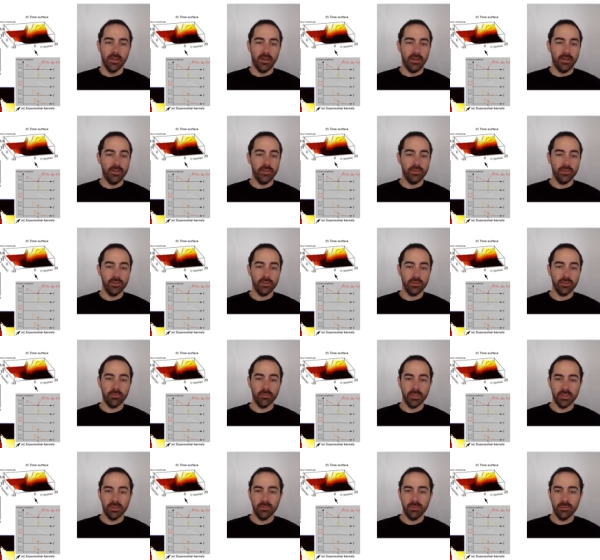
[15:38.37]
and it's also
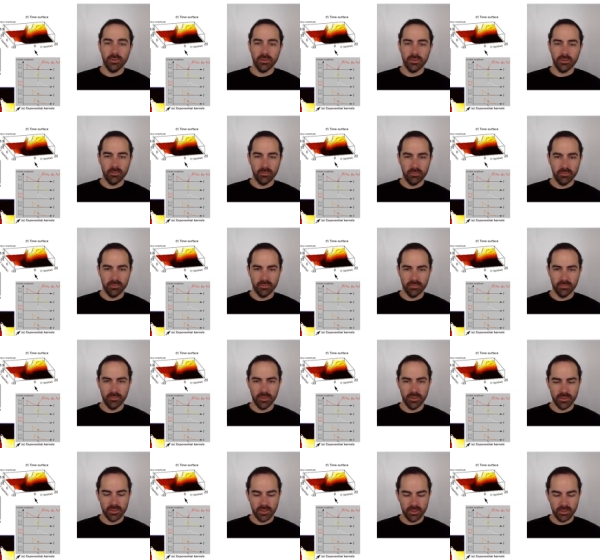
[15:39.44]
compatible with
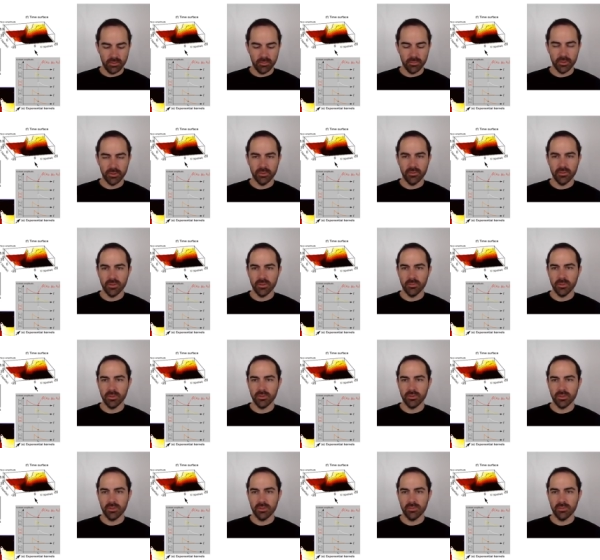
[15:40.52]
conventional computer vision
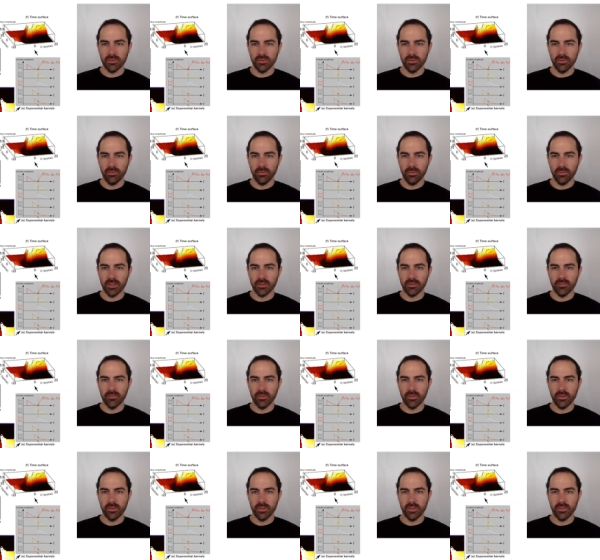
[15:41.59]
because after all we are
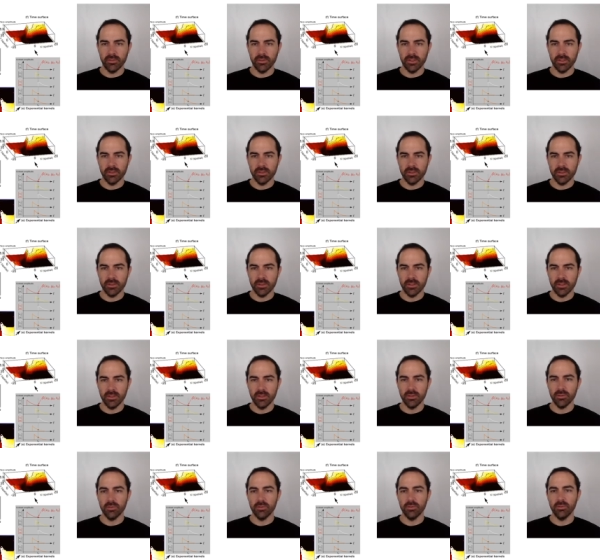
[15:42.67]
converting events
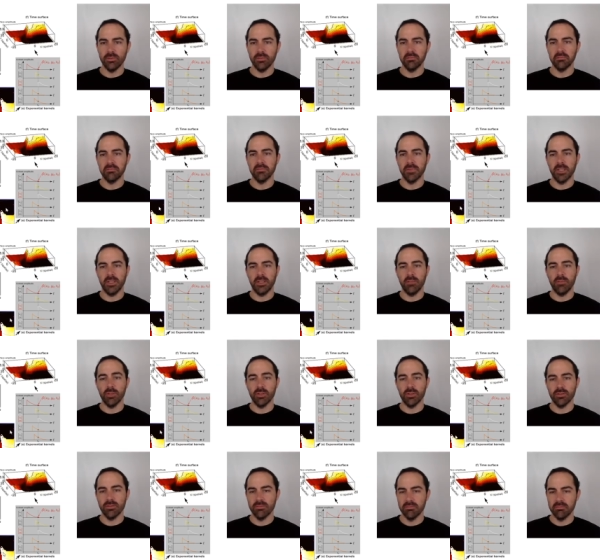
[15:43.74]
into an
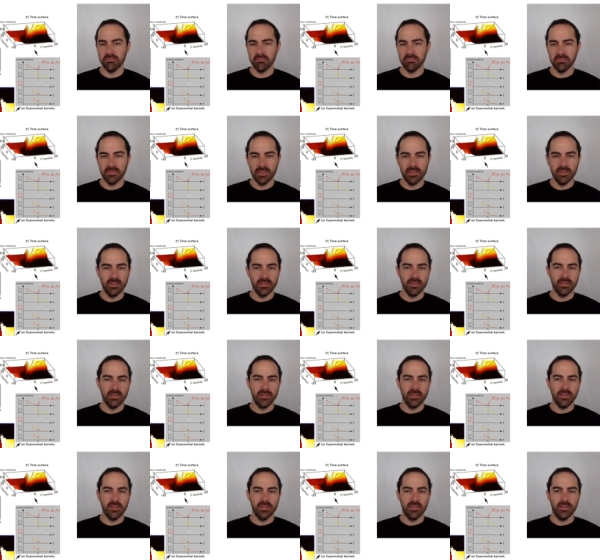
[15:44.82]
image
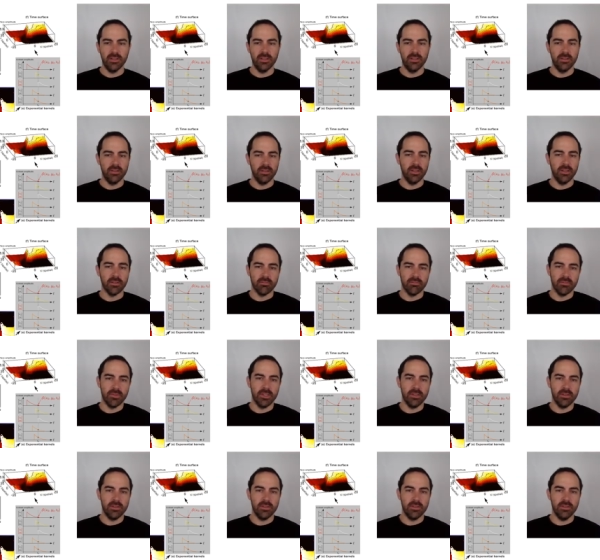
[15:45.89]
and uh, yeah
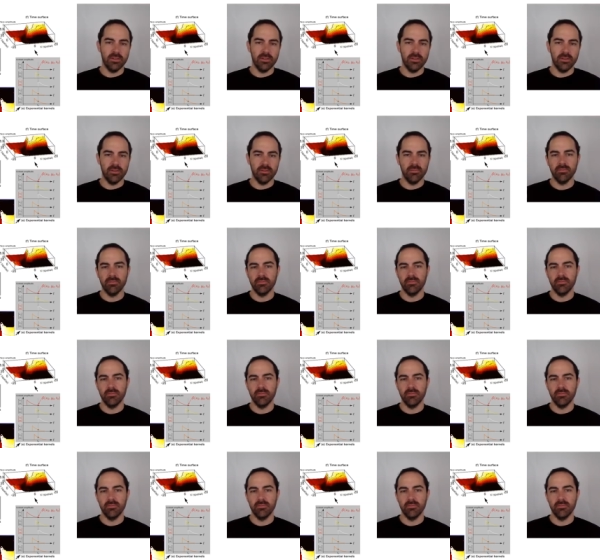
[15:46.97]
it's a